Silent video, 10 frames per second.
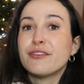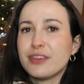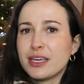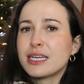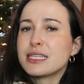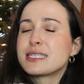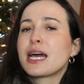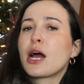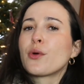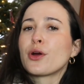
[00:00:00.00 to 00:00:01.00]
vegan
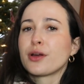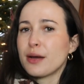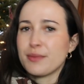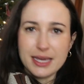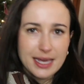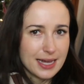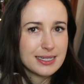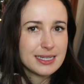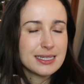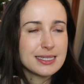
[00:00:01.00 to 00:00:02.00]
sour gummy
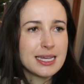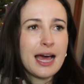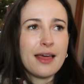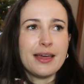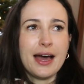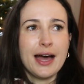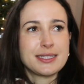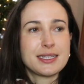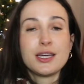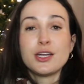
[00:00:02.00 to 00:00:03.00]
candies
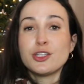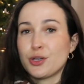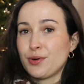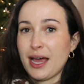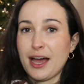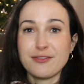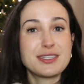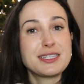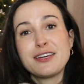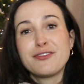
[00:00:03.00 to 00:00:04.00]
that don't have
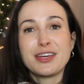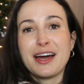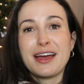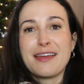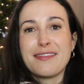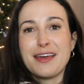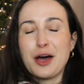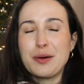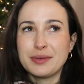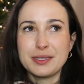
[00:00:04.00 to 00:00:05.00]
stevia in
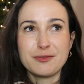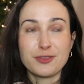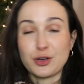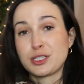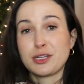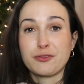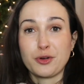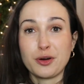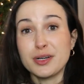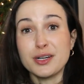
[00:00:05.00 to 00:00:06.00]
them first and
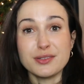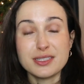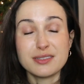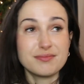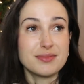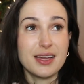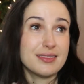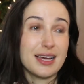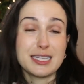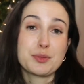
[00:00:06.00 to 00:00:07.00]
foremost,
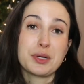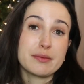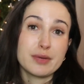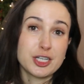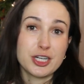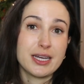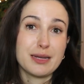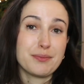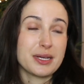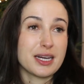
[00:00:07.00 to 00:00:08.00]
and that's pretty much
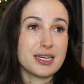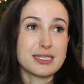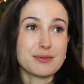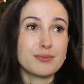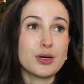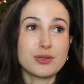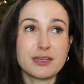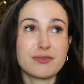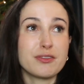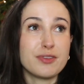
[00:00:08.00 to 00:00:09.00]
it, because most
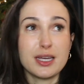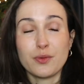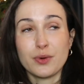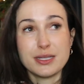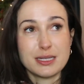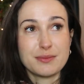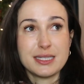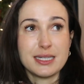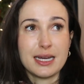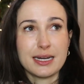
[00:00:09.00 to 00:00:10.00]
of the vegan ones I'm
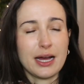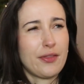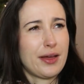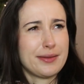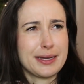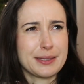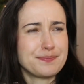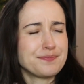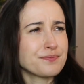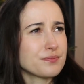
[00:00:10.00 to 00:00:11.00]
seeing now that, like,
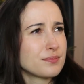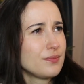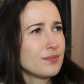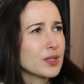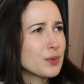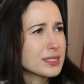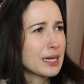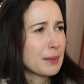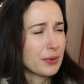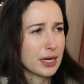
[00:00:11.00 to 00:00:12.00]
what's
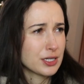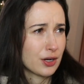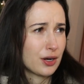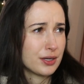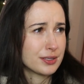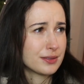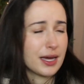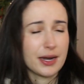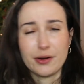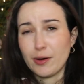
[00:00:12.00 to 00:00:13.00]
that brand called?
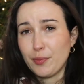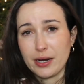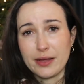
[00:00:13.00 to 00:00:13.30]
I don't know, I'll put it